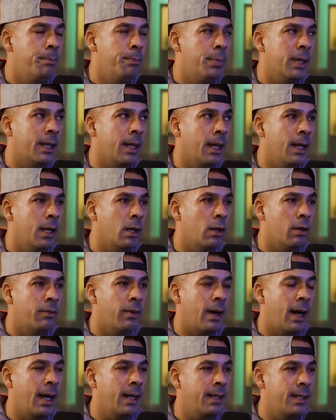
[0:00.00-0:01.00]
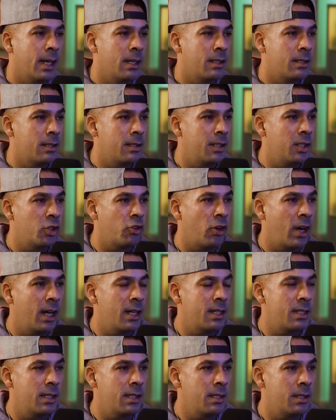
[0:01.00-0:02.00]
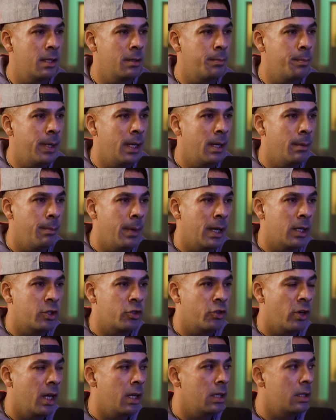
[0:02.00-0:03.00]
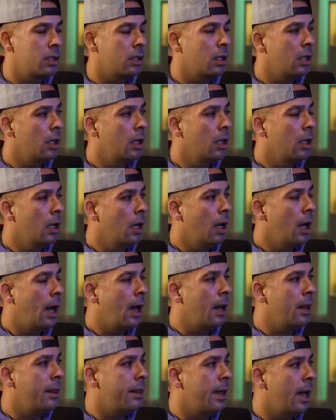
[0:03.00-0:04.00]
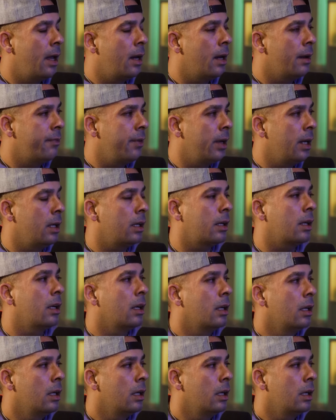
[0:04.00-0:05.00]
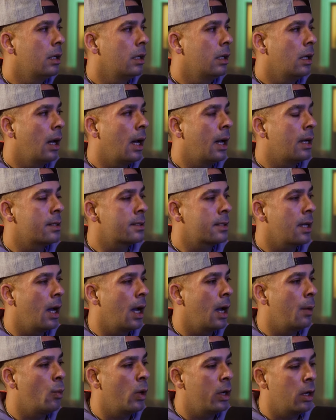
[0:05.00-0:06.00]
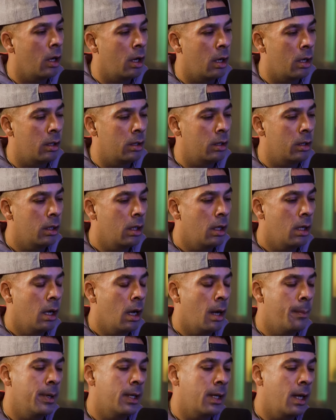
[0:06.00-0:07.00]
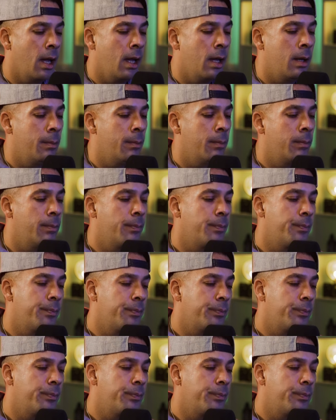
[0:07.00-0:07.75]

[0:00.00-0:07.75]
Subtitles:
beginning of identity crisis as being mixed race. And then I think as time went on, I became,